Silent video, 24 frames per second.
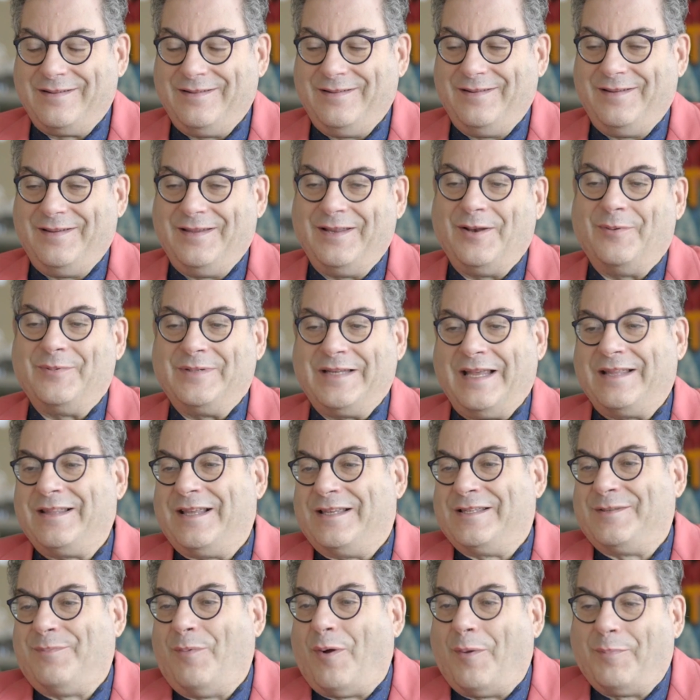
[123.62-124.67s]
you know, and take that
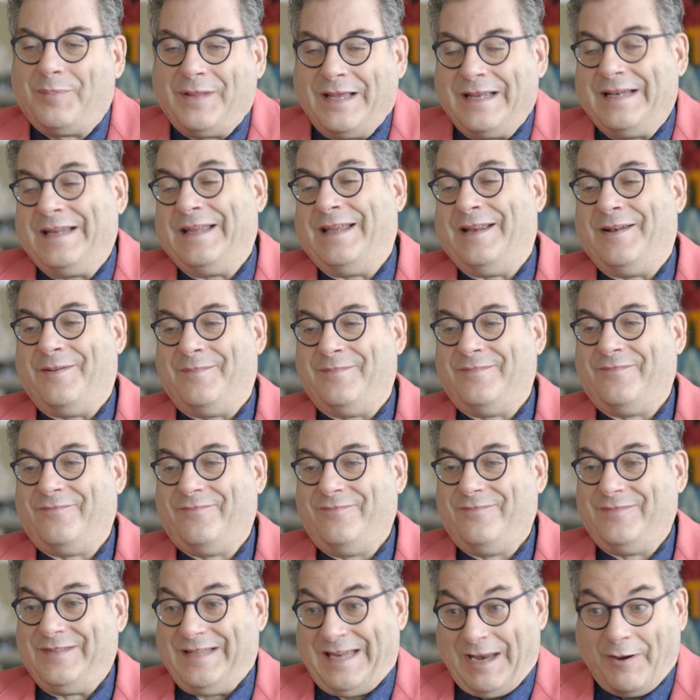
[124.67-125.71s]
small plane again. I'm
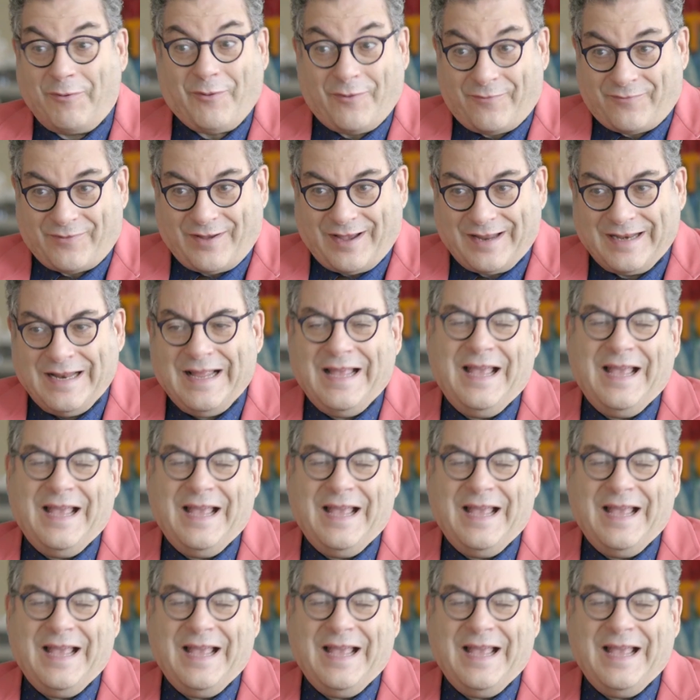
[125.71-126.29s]
terrified.